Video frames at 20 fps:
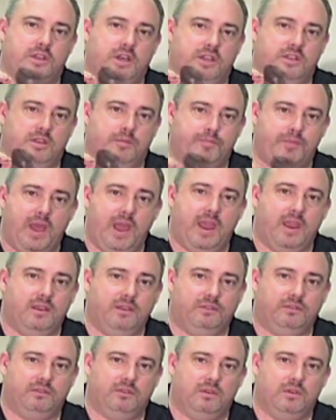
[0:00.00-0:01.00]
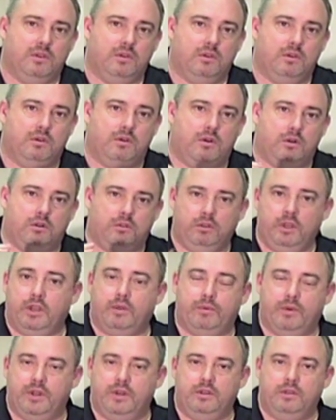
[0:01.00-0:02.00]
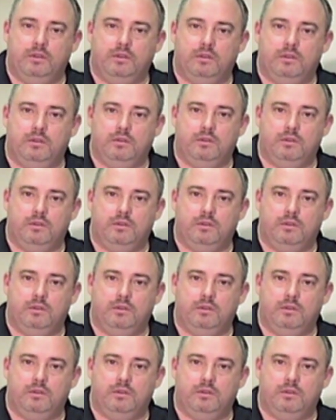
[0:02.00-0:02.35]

that the banks are liquid,